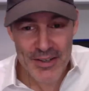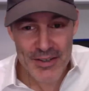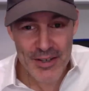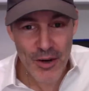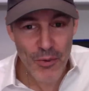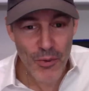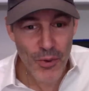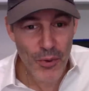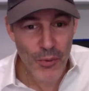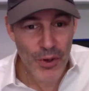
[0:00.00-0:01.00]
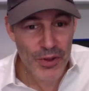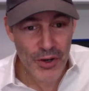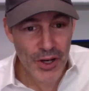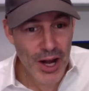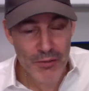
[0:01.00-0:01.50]
So they're
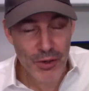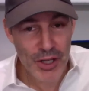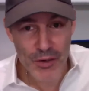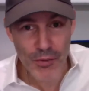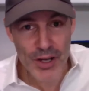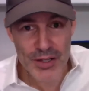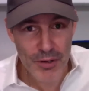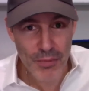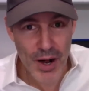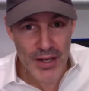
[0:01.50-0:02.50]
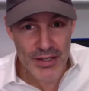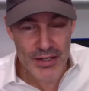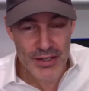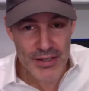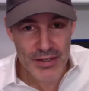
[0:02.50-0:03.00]
going to have to either raise their
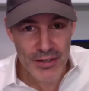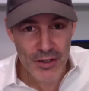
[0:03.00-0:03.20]
prices